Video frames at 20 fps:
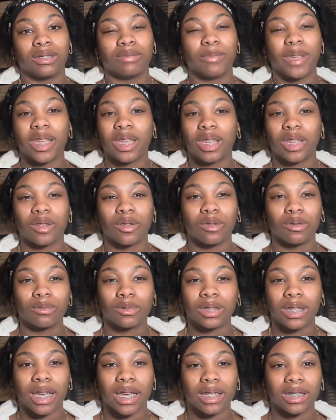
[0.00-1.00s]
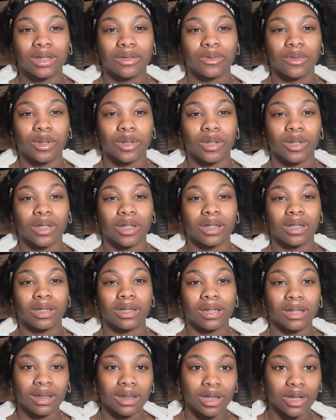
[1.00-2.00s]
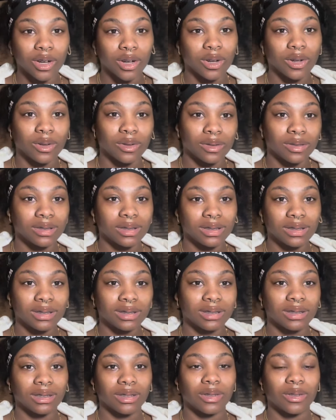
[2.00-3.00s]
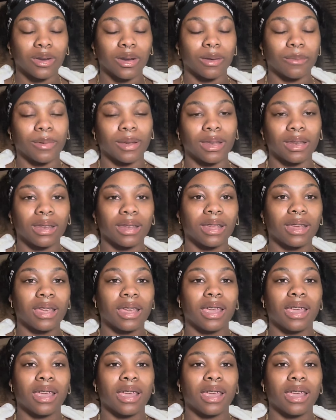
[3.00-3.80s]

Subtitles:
making group chats for the girls. You know what I mean?